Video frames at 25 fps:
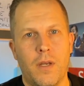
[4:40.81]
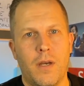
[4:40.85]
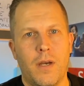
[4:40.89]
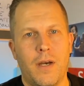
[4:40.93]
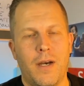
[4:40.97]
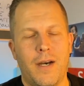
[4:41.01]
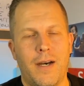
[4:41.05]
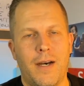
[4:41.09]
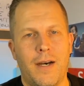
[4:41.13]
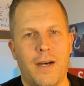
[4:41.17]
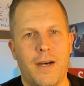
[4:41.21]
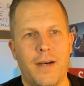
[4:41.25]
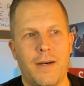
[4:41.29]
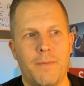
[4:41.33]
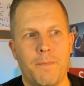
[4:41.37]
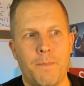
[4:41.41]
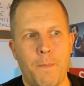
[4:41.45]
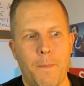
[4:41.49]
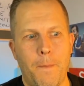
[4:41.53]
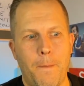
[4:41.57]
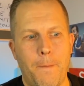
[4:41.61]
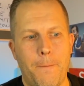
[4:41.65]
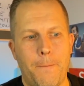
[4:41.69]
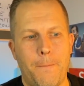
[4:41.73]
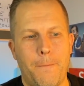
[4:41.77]

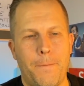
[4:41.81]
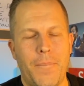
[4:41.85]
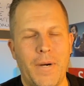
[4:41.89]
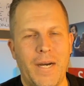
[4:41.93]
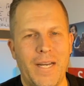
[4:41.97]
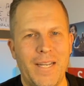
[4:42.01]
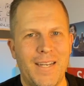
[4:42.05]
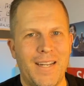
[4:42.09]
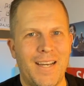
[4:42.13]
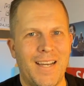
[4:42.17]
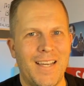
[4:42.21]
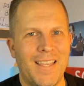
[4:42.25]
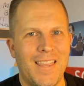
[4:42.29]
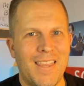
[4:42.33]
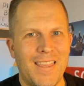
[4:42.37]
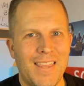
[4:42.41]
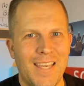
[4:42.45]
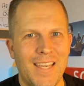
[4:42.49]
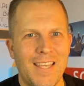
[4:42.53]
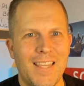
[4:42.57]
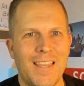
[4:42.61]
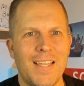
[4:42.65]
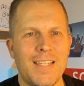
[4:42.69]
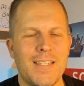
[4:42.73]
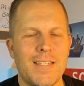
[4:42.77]
Um, But I
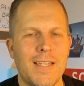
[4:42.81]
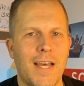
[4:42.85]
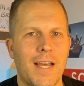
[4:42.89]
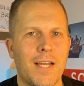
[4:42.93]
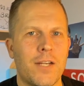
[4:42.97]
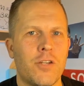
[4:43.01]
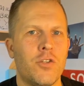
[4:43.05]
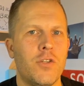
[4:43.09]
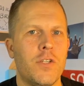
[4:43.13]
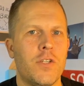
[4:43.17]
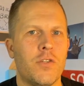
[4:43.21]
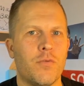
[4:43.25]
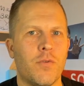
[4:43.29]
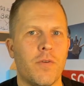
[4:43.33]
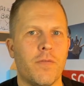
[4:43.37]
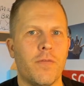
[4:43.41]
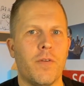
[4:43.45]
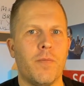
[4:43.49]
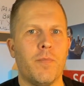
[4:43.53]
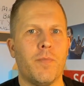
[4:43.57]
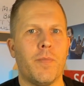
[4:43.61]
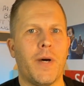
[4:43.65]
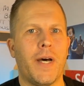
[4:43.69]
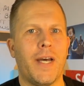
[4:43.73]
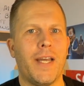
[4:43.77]
think that's actually
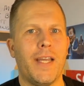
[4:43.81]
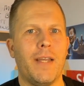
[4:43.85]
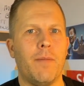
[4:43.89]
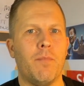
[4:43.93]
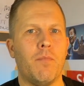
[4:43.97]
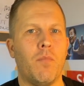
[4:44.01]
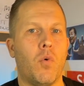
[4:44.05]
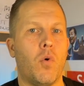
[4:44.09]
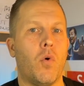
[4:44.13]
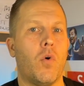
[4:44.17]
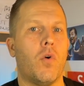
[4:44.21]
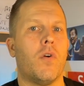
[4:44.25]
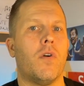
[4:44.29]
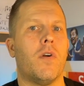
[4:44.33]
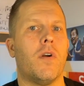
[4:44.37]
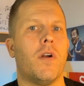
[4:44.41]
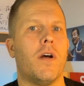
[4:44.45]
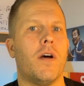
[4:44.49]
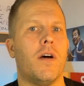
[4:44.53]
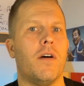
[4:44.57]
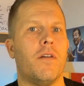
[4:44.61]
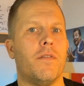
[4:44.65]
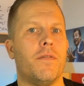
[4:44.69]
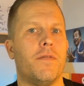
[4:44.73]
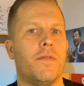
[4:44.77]
driven by more
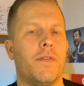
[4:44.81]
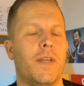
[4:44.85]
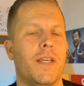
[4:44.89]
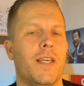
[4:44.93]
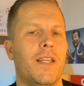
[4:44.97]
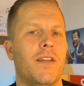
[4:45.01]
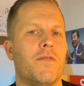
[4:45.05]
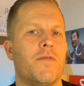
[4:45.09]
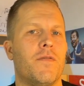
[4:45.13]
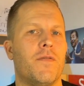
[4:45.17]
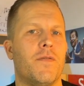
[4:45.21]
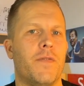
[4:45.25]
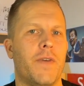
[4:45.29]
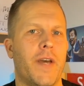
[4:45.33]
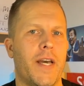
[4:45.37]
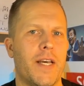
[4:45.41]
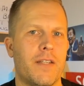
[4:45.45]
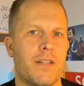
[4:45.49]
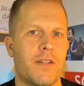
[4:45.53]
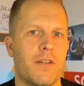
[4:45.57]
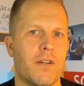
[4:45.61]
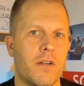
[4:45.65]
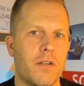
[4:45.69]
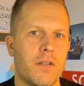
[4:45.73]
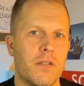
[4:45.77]
of
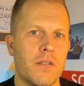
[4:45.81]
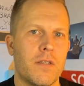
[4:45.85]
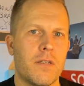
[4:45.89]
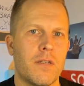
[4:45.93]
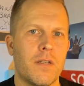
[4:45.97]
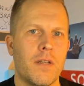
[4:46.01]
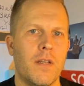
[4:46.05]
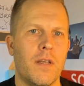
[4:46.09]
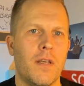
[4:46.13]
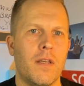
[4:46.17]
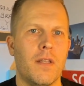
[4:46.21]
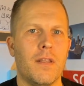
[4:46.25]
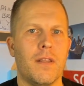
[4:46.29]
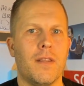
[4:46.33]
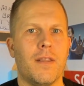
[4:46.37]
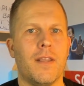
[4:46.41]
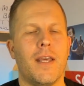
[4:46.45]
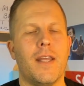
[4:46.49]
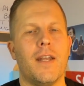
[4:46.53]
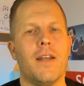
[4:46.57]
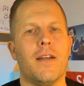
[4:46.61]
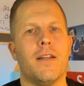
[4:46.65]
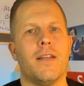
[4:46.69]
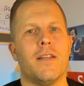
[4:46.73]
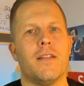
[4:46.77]
investors
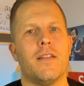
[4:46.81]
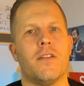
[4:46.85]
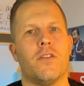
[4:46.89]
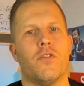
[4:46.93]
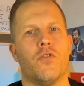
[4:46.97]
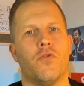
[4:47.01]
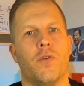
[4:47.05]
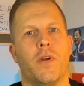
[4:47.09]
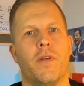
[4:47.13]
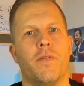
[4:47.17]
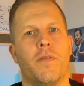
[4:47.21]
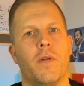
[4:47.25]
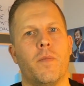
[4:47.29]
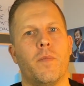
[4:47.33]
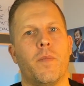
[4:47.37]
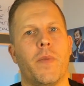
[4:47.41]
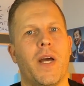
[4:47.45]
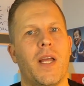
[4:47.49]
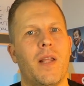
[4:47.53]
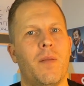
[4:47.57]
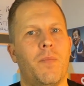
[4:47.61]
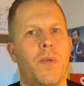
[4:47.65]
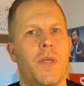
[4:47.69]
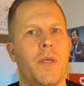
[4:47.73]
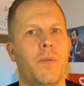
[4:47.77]
than it is driven
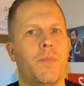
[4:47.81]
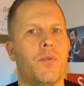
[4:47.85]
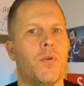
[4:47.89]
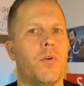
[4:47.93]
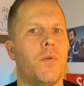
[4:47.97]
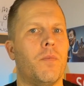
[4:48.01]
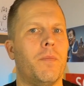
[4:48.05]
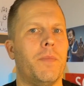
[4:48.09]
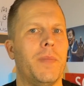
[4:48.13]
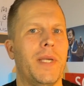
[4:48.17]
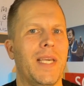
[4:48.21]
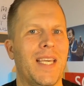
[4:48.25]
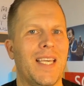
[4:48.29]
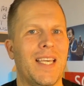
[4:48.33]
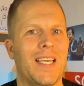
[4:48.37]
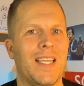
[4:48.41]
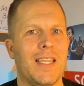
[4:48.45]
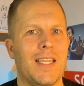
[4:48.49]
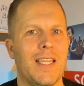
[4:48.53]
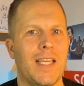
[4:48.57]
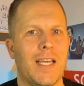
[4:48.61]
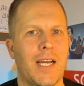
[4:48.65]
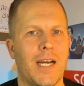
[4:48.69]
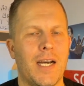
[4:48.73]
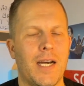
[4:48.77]
by people making
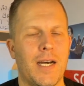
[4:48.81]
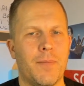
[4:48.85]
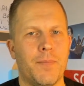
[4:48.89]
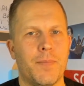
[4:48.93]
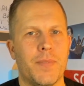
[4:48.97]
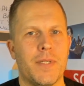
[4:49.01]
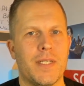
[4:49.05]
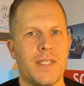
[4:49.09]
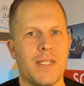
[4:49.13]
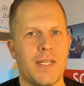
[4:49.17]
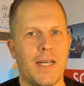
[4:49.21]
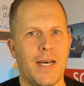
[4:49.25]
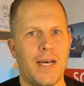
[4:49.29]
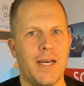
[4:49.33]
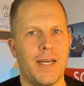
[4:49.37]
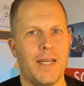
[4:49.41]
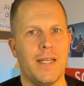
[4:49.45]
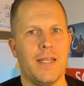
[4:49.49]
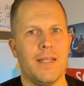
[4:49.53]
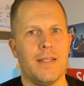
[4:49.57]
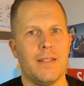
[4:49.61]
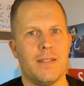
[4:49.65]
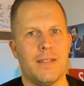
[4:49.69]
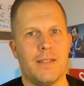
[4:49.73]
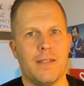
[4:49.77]
the
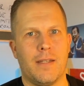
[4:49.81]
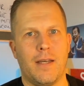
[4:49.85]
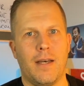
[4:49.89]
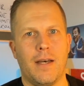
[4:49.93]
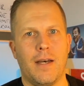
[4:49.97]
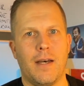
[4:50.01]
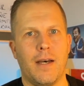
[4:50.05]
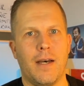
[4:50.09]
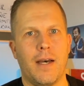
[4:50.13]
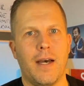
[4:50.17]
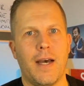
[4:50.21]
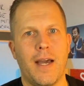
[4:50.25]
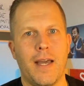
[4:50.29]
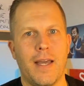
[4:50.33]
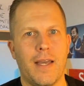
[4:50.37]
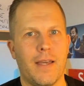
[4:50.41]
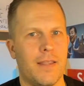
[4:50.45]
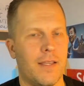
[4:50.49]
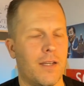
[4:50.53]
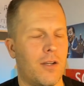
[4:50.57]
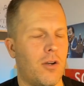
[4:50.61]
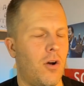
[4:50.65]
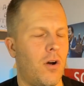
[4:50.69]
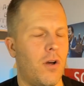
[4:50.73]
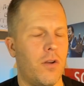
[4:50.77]
upsize. Uh, I,
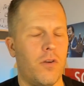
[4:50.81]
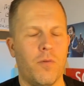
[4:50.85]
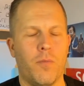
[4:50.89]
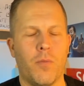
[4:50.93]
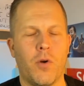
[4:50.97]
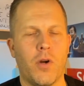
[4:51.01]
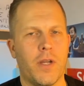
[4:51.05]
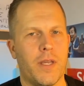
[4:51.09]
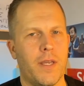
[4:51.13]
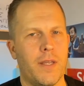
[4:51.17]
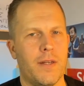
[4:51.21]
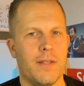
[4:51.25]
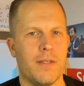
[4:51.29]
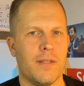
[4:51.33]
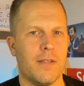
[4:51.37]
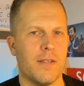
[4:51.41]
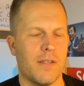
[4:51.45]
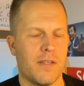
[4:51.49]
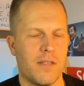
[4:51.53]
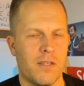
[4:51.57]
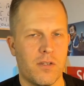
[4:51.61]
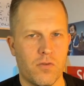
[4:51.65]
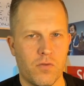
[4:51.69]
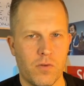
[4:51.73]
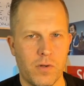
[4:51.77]
the condo market is
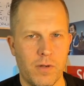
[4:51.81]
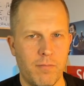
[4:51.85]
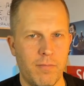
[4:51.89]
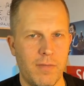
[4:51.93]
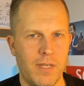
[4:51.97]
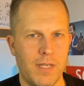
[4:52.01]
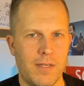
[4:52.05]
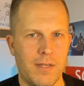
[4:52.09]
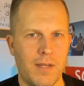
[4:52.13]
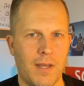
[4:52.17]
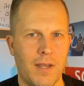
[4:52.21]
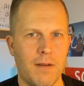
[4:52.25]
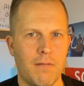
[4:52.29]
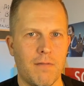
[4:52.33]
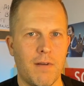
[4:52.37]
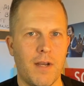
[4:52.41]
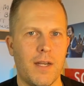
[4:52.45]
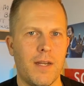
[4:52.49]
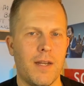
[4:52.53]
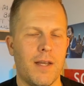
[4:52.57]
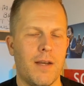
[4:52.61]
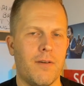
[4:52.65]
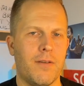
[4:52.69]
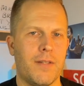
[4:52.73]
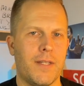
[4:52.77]
extremely tight
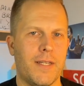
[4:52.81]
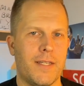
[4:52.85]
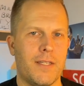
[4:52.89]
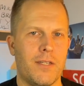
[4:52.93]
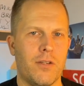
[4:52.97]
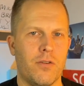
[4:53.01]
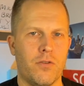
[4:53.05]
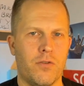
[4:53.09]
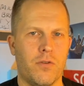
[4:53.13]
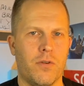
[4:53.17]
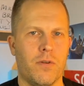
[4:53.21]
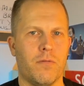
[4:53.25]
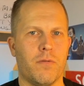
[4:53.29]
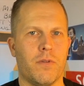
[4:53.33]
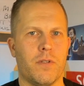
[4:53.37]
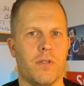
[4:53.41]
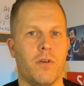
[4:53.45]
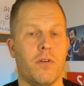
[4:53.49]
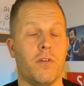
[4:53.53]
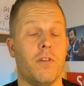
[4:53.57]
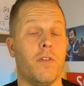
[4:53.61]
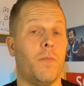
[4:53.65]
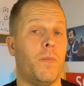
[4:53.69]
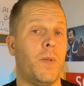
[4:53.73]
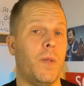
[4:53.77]
right now, and that's usually a
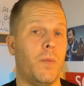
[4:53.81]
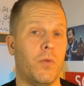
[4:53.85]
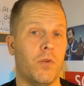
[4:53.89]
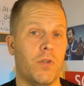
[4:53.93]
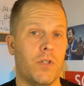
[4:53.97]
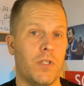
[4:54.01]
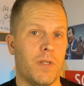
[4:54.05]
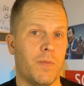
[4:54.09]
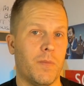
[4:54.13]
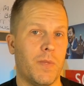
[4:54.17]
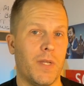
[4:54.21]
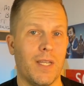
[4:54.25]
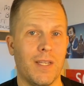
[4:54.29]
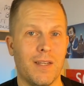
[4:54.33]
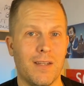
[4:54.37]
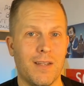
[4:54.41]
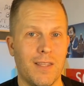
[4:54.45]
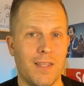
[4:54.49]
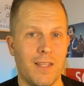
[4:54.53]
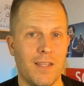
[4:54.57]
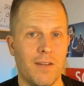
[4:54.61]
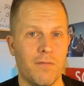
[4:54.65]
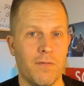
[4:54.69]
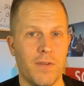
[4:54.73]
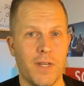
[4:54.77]
result of people jumping into
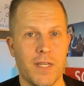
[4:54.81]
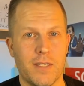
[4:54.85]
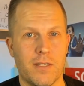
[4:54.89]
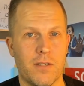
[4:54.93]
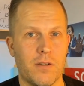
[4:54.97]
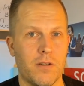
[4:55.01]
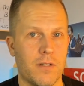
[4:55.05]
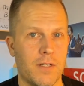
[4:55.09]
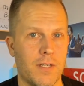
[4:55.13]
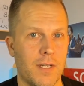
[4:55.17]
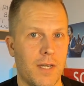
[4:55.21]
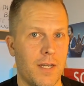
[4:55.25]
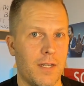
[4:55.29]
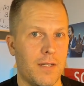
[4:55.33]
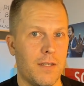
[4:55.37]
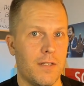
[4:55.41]
the investor side.